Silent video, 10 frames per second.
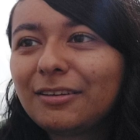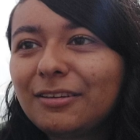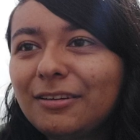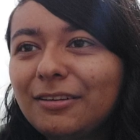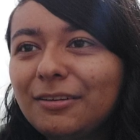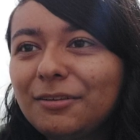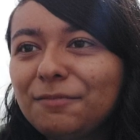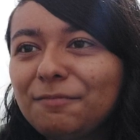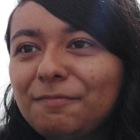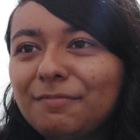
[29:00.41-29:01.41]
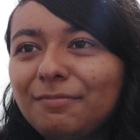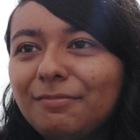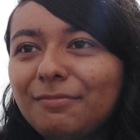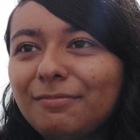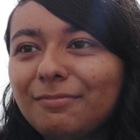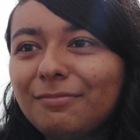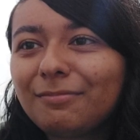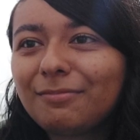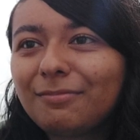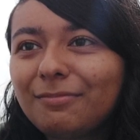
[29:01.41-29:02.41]

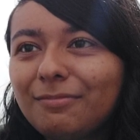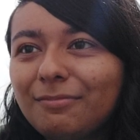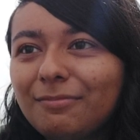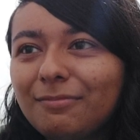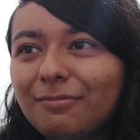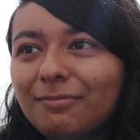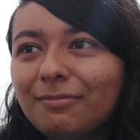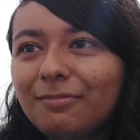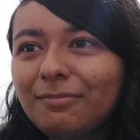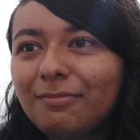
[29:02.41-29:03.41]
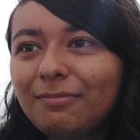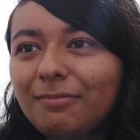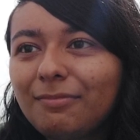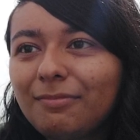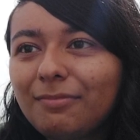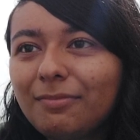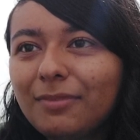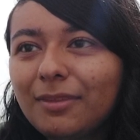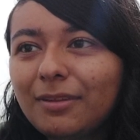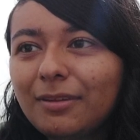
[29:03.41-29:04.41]
No one is speaking in this clip.